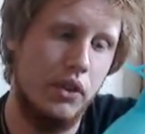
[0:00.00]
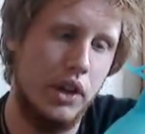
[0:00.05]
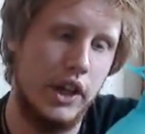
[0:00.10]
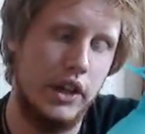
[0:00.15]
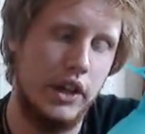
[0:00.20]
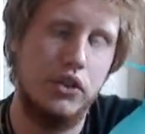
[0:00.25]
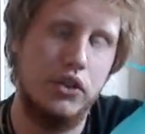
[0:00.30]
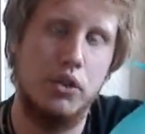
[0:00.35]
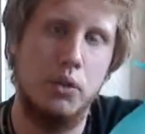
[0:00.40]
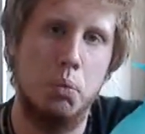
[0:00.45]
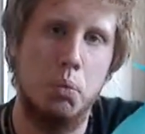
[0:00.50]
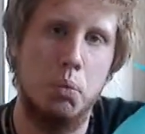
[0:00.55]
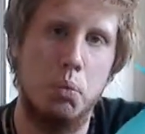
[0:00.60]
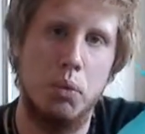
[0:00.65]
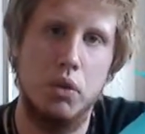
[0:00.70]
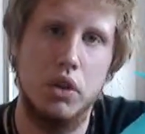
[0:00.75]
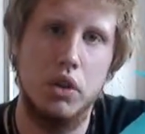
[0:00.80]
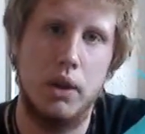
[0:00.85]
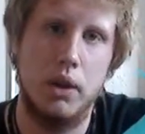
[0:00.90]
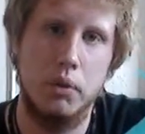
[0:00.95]
it's
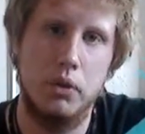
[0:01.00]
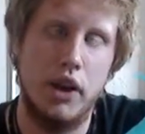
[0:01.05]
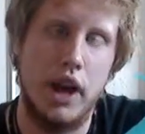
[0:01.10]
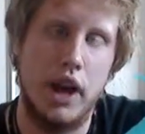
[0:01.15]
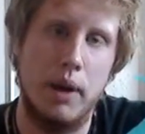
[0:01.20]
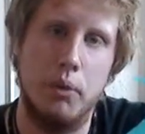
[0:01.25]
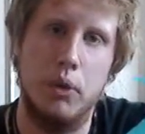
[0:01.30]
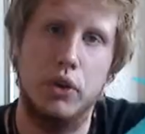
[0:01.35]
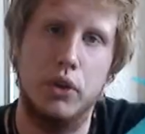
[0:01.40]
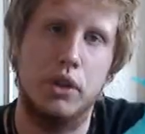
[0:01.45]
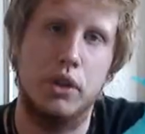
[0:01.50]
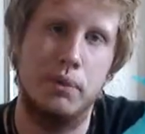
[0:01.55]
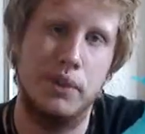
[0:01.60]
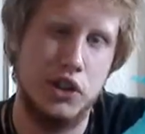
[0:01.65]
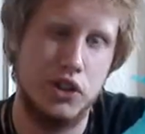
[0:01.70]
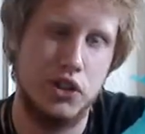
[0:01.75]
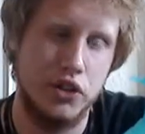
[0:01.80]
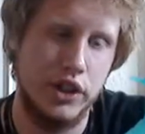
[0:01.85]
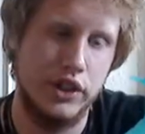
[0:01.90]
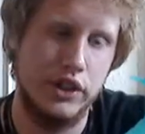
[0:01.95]
like tap water can
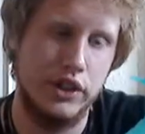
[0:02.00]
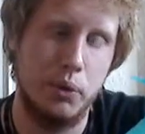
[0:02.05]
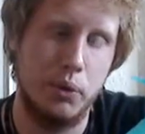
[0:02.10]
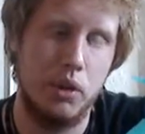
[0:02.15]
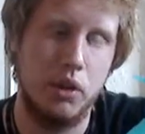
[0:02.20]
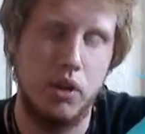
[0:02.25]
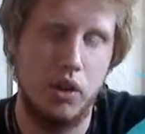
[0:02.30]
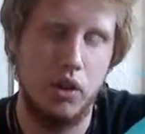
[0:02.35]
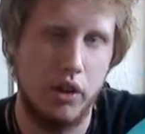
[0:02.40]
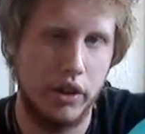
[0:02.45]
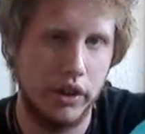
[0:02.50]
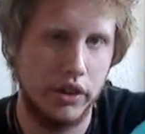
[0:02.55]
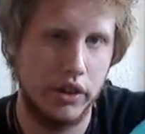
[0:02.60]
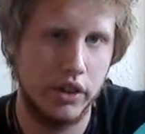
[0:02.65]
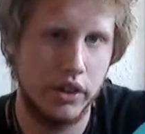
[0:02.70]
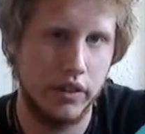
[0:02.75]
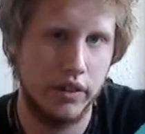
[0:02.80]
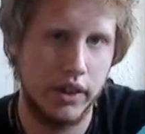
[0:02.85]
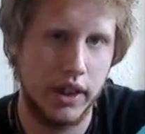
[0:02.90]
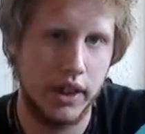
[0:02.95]
be treated with chlorine and
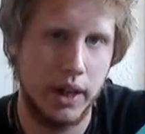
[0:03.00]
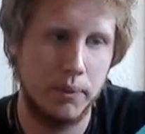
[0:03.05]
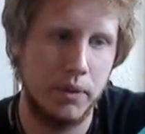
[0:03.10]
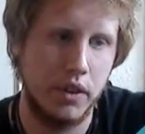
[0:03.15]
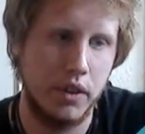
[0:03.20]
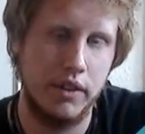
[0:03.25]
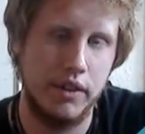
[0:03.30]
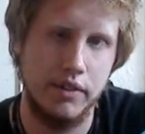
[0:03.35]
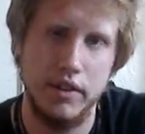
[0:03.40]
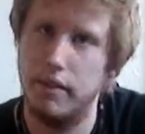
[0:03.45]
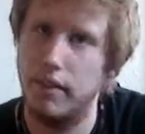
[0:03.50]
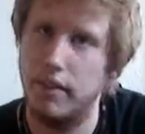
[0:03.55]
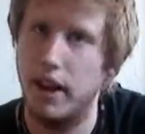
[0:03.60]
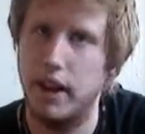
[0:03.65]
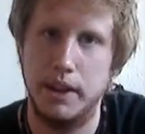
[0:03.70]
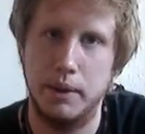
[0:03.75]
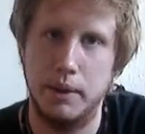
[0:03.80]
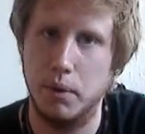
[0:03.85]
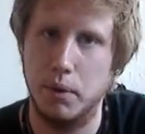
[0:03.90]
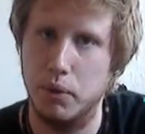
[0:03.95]
stuff like that. But I've never
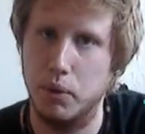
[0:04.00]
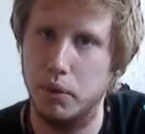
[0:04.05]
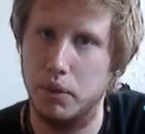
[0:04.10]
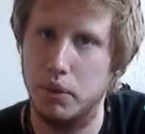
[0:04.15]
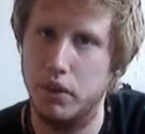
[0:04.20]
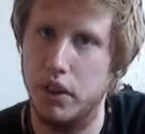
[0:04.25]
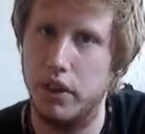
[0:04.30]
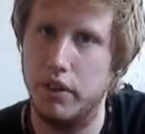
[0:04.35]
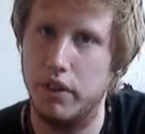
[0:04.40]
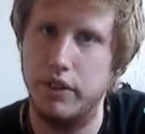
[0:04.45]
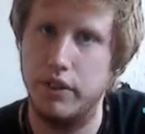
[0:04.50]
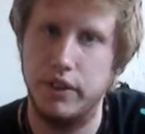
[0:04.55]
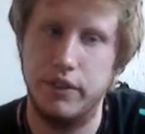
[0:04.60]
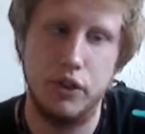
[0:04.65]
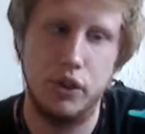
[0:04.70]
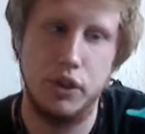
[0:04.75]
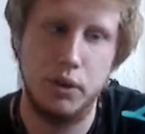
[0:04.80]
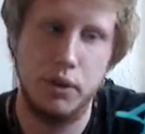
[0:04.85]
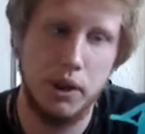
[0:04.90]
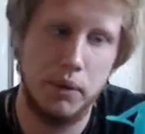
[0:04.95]
had any problems myself.
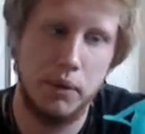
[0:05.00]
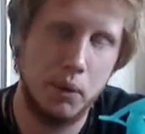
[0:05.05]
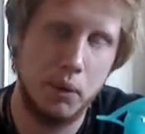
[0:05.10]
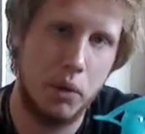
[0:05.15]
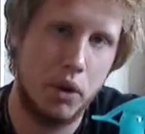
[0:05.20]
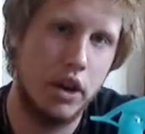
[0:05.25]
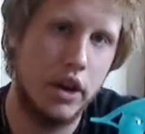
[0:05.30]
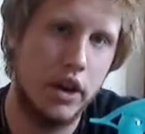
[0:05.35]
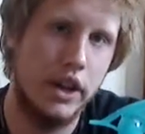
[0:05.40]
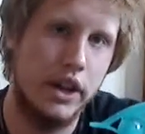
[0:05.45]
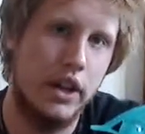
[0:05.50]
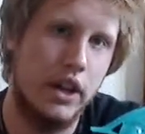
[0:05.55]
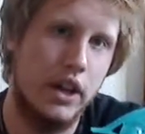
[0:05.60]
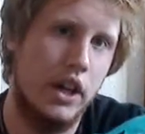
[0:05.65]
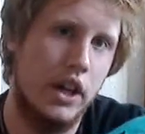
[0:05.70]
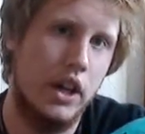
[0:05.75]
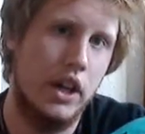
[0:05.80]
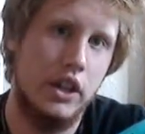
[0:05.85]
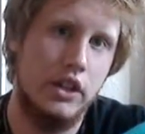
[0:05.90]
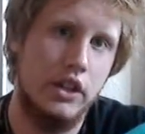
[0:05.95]
If you're a little bit worried,
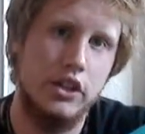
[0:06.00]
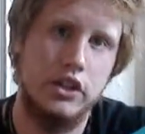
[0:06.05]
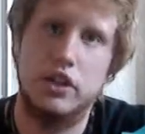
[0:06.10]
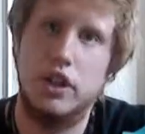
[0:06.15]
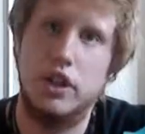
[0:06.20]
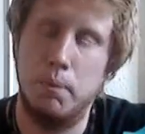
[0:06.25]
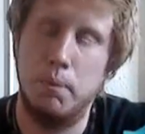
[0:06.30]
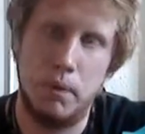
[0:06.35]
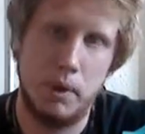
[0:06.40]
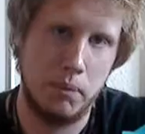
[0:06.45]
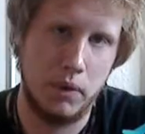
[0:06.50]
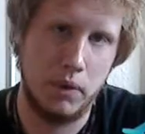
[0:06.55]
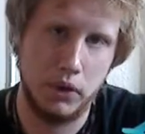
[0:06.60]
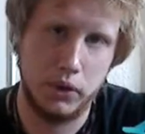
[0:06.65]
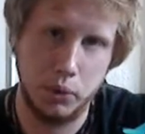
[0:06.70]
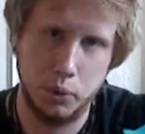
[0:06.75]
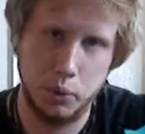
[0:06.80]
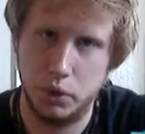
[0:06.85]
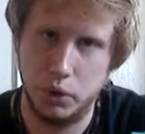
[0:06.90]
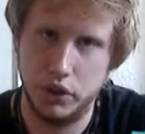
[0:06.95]
just go and buy
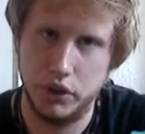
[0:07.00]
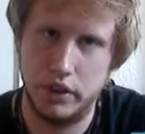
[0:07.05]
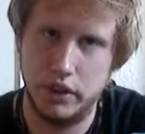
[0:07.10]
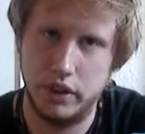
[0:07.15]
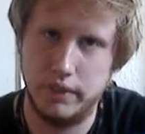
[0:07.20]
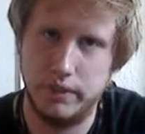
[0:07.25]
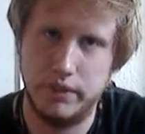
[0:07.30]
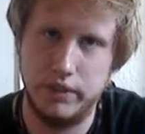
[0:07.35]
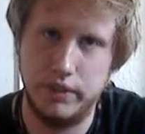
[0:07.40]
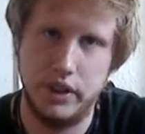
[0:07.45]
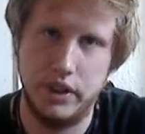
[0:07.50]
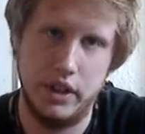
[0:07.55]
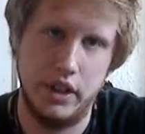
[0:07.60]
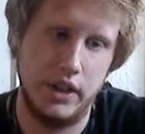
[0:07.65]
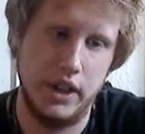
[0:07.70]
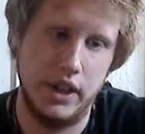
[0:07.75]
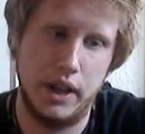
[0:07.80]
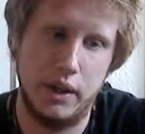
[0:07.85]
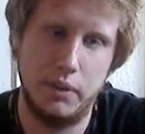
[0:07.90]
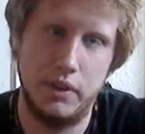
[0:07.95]
bottled water. You
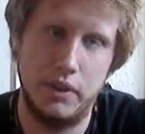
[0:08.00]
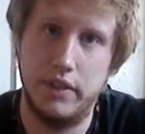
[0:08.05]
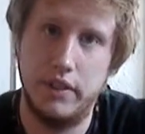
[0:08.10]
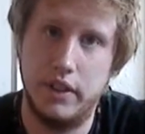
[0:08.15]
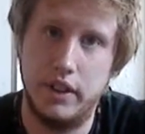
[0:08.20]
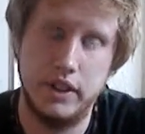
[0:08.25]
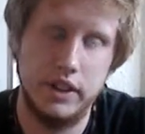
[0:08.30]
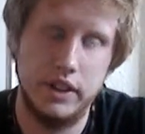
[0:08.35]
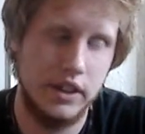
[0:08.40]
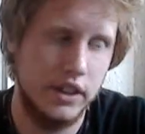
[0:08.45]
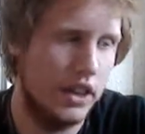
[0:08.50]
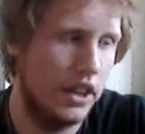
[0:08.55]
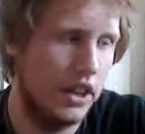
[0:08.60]
know, that'll be fine.